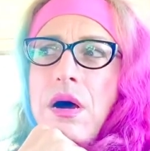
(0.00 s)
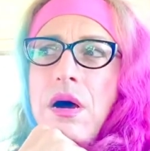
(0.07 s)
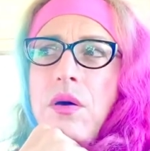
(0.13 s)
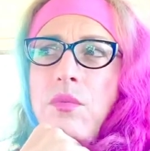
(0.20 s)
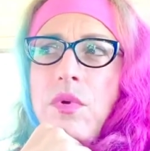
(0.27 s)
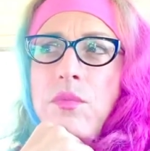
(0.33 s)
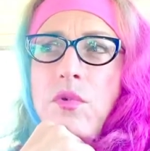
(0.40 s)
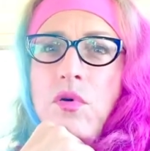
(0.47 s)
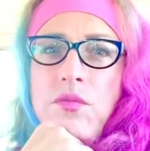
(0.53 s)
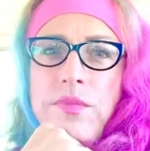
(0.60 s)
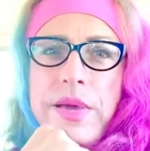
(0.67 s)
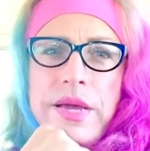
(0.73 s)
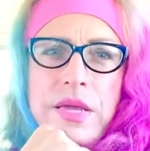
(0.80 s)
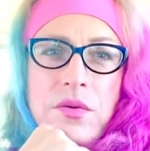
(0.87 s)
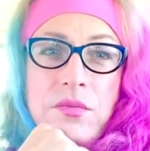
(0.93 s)
We moved
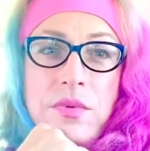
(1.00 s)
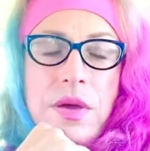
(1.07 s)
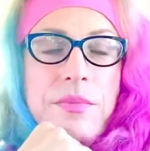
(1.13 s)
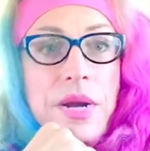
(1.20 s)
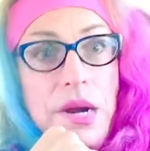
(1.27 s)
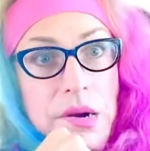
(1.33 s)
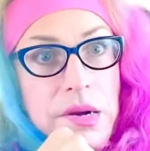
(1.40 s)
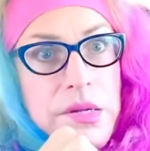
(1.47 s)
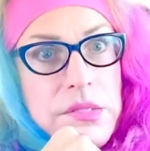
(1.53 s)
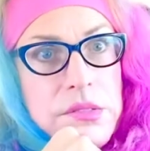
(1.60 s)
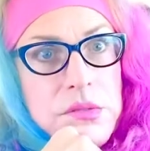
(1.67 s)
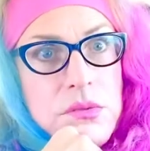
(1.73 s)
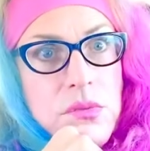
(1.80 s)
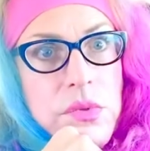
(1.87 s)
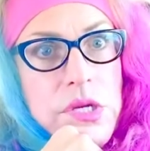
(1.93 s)
back in with my parents,
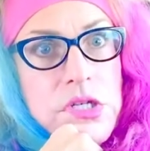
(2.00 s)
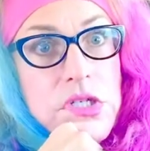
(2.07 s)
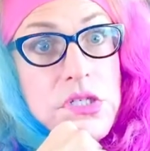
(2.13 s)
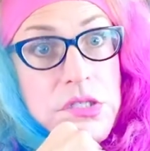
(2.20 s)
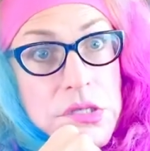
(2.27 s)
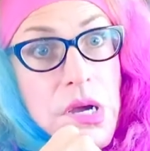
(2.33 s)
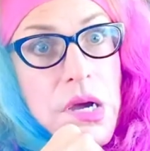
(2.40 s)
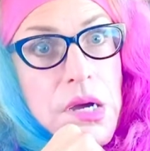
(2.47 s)
which sucked,